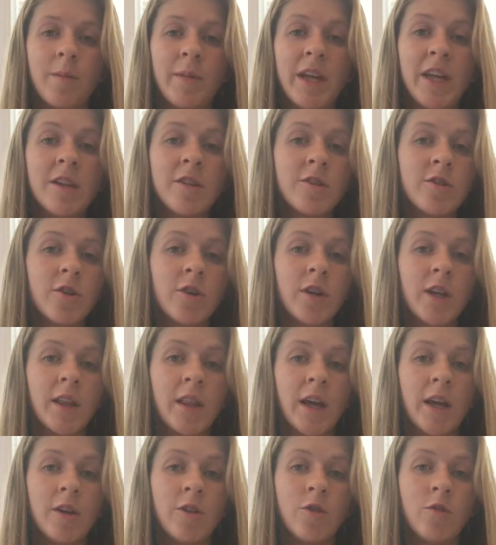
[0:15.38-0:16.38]
inserting
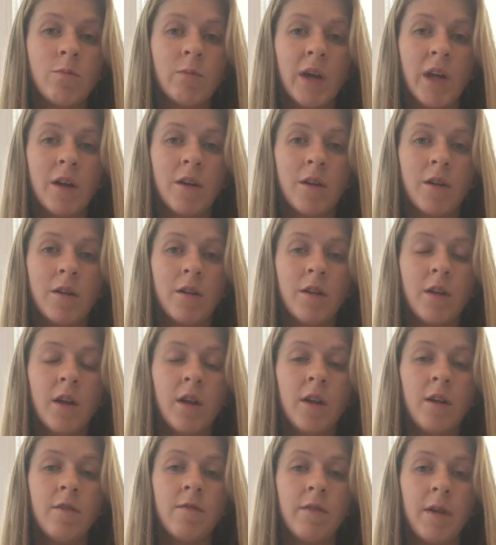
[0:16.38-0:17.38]
that new metal
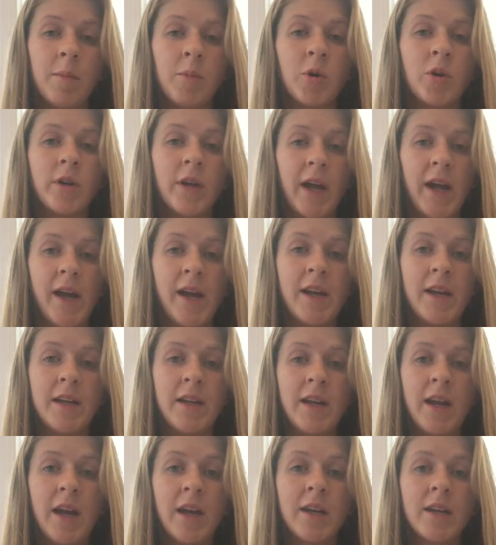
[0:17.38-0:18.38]
femoral head
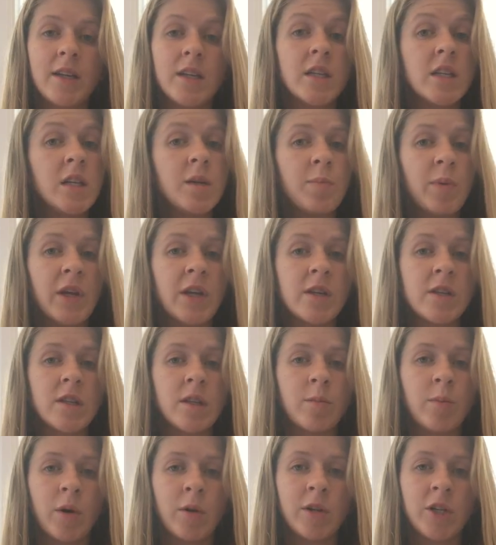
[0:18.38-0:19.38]
and neck deep into
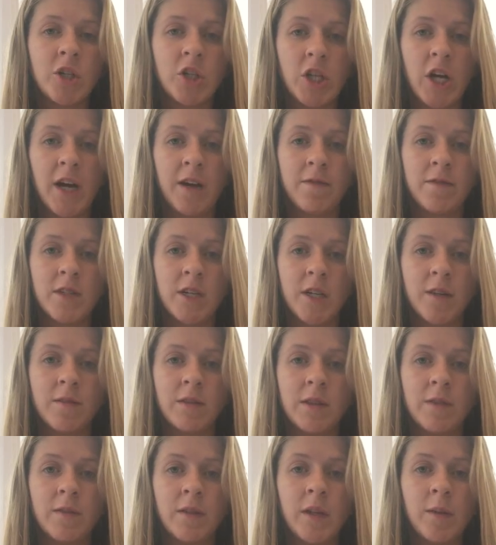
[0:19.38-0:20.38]
the bony shaft of
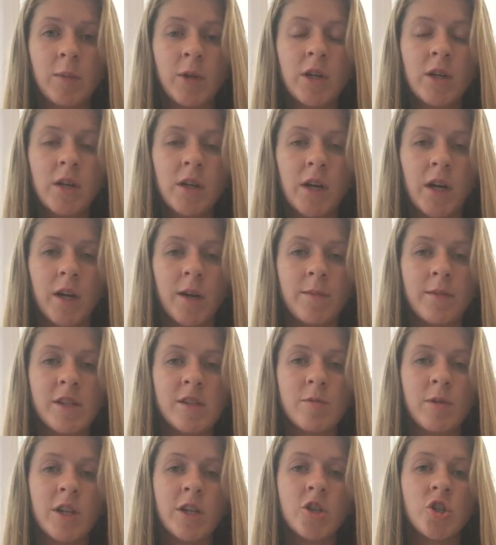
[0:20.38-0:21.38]
the femur,
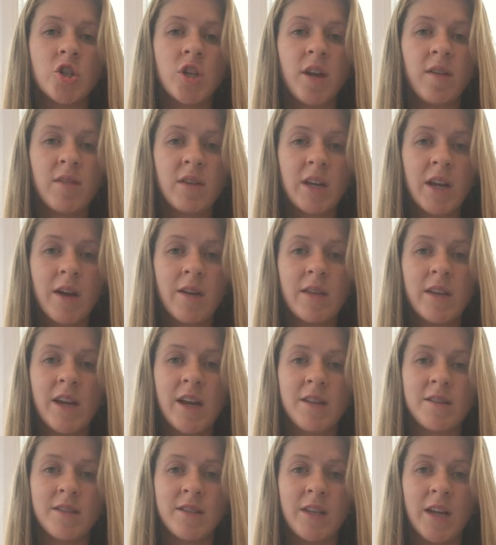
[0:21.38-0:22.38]
as well as shaving down the
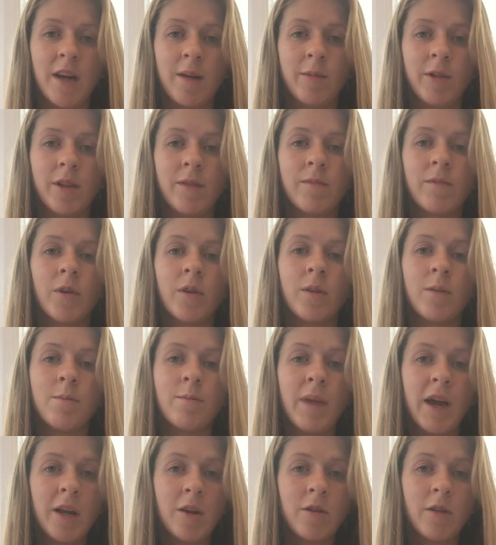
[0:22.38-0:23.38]
acetabulum for the
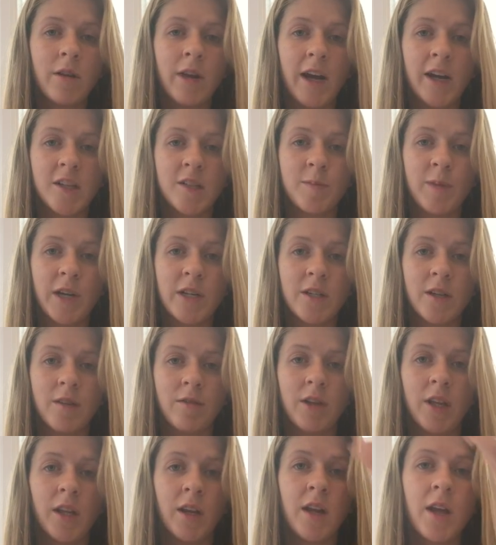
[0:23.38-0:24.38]
metal aspect
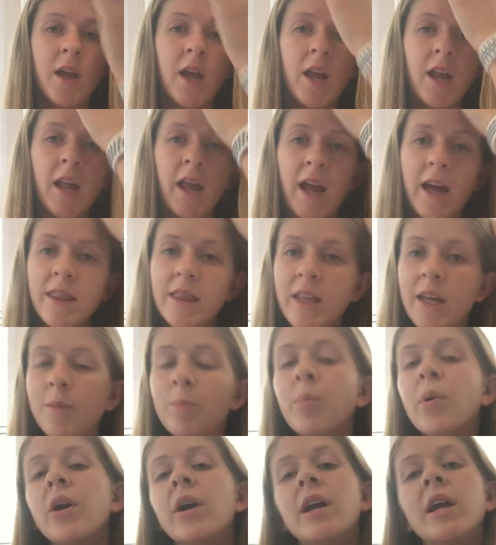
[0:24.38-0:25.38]
of it, and then
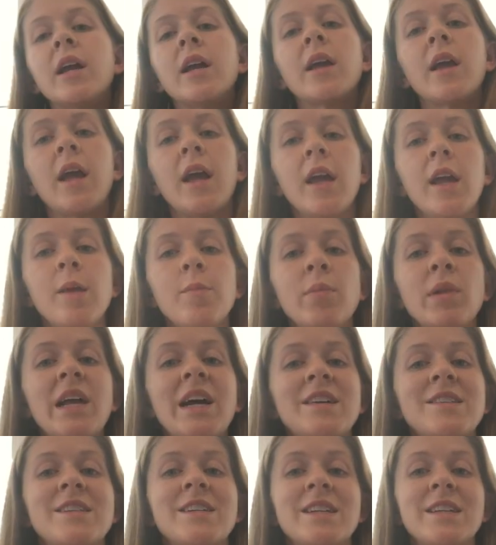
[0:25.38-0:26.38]
putting a
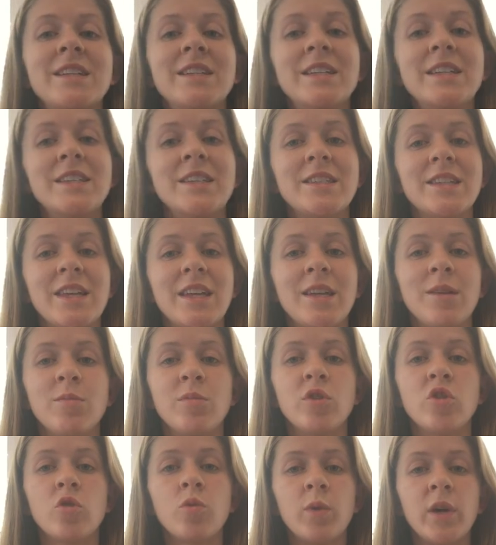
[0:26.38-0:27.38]
plastic disc in
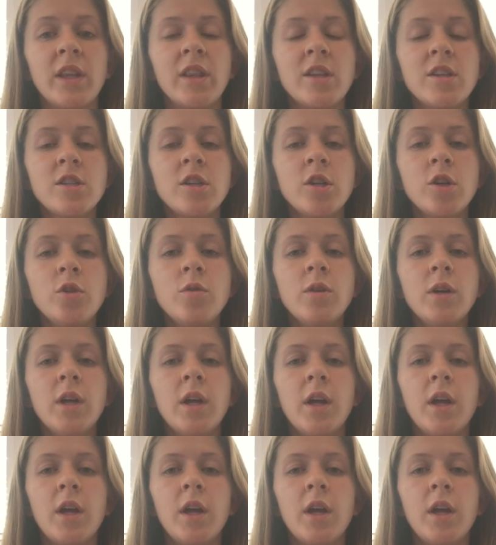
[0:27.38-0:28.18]
between the two